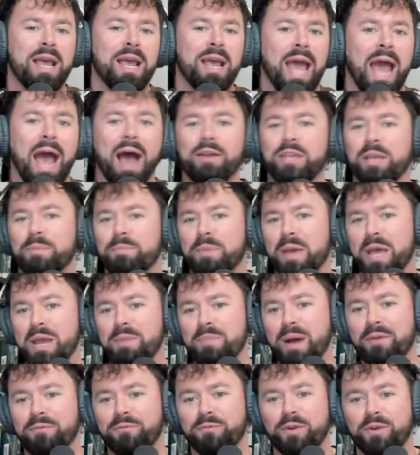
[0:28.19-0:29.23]
How you been,
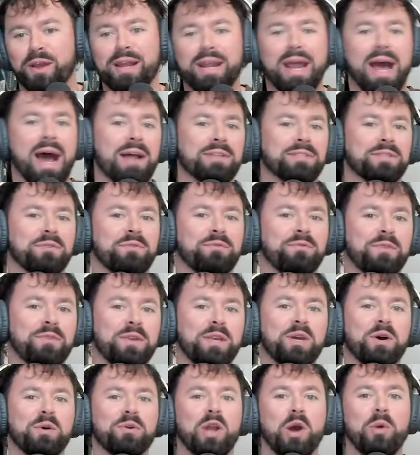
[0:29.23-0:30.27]
my friend? How's it
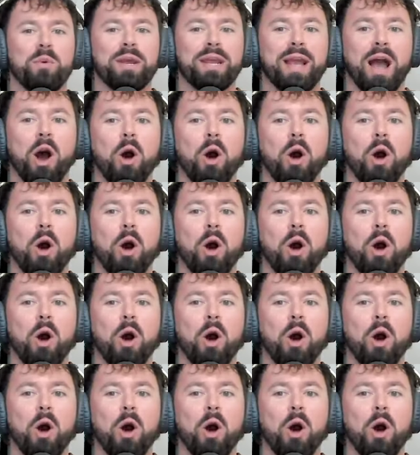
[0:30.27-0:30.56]
feel knowing